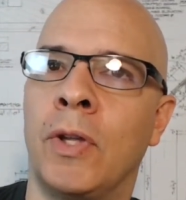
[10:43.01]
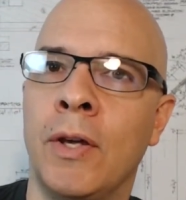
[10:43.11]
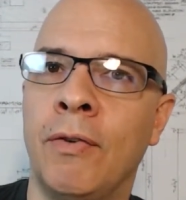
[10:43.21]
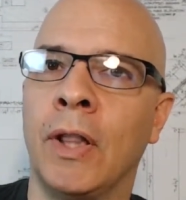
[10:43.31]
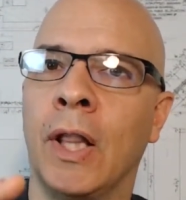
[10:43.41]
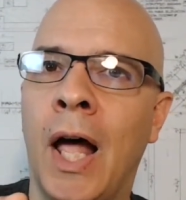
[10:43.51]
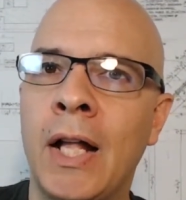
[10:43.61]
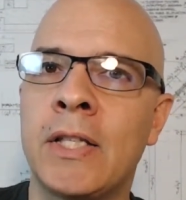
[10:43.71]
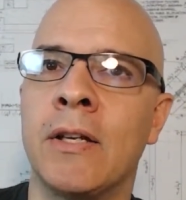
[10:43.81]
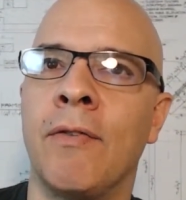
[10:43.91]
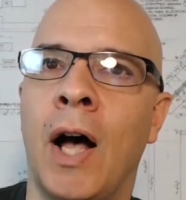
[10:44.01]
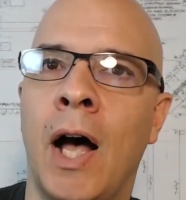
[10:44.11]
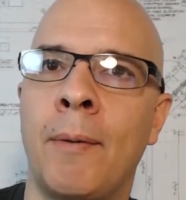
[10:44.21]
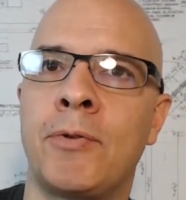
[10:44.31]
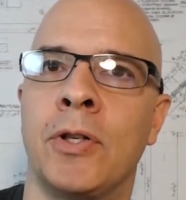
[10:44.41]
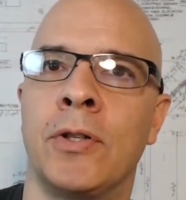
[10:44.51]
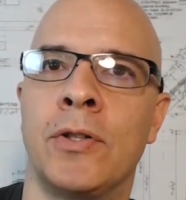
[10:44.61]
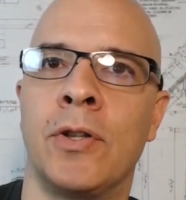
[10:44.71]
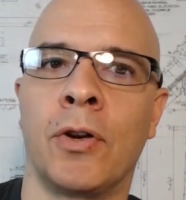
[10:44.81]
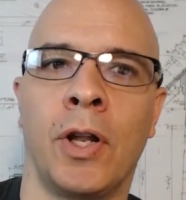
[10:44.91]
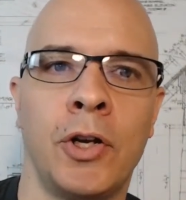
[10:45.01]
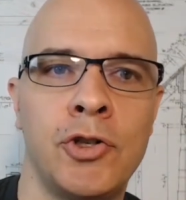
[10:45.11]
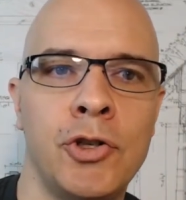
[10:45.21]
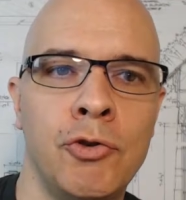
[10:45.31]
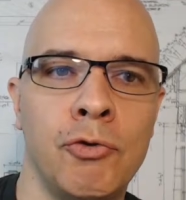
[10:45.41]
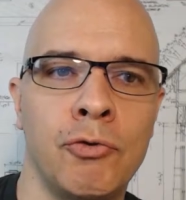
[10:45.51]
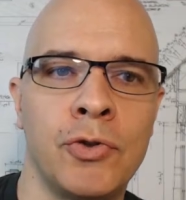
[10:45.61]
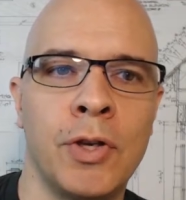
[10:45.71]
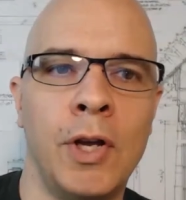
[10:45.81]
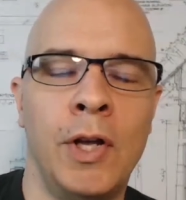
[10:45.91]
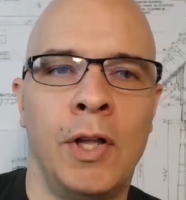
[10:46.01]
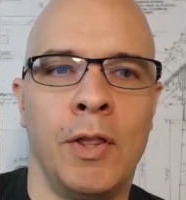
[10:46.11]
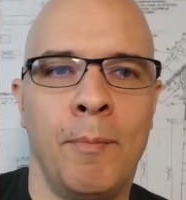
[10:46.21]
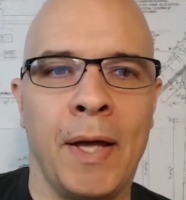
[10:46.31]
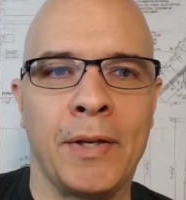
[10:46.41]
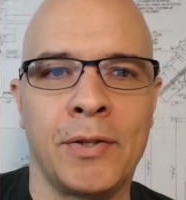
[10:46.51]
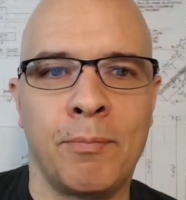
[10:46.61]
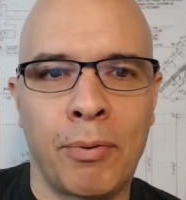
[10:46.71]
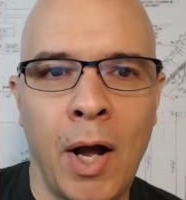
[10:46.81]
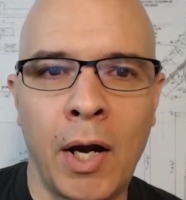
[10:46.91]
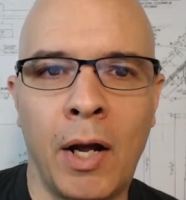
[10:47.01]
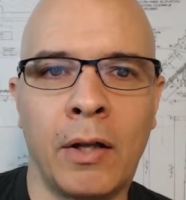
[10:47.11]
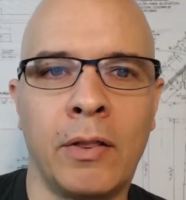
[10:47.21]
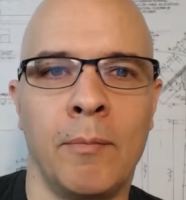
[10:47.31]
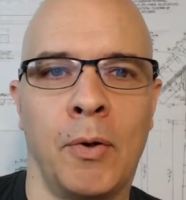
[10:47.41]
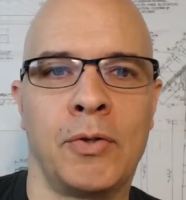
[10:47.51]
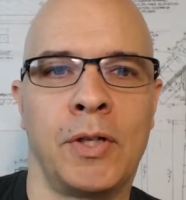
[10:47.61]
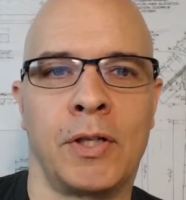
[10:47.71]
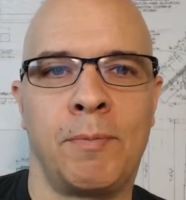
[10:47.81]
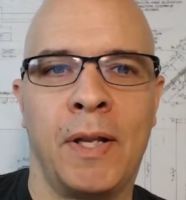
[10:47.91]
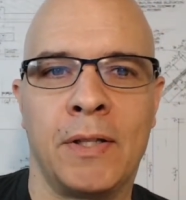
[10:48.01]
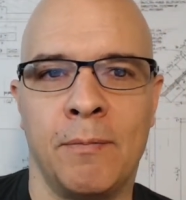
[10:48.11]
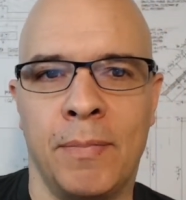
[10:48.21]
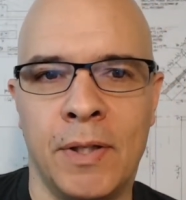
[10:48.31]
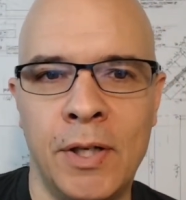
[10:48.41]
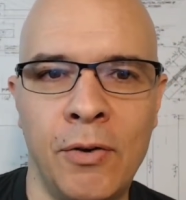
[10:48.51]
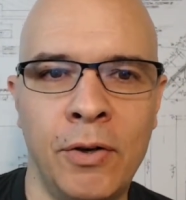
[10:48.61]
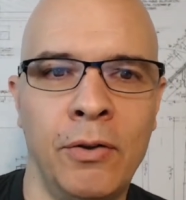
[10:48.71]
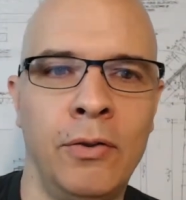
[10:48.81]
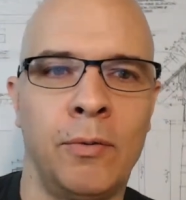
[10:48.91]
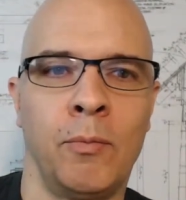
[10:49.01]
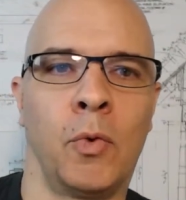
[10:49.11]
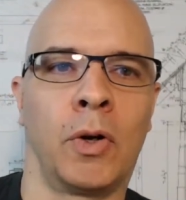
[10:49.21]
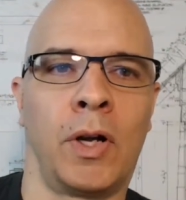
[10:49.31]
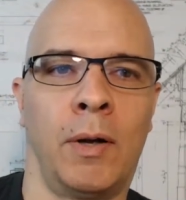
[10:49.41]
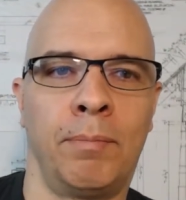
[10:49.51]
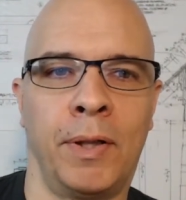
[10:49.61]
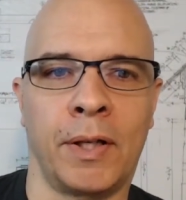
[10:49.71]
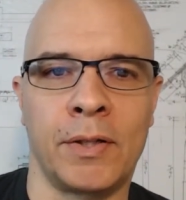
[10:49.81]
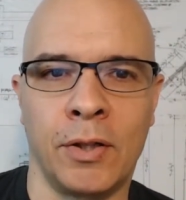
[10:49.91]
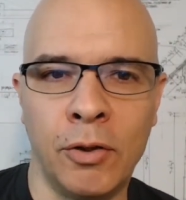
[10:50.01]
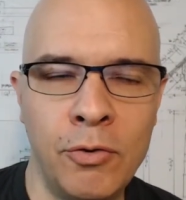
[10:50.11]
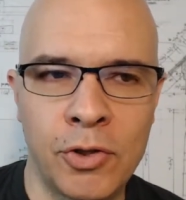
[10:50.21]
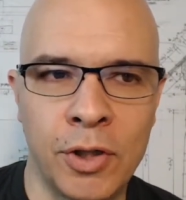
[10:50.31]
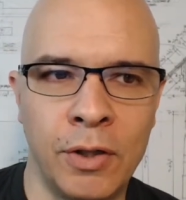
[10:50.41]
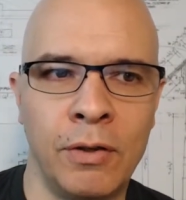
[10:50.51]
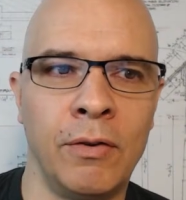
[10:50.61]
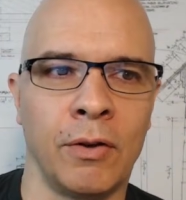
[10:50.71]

given lots of options, they're going to choose the best product, the most expensive material, the more complex solution.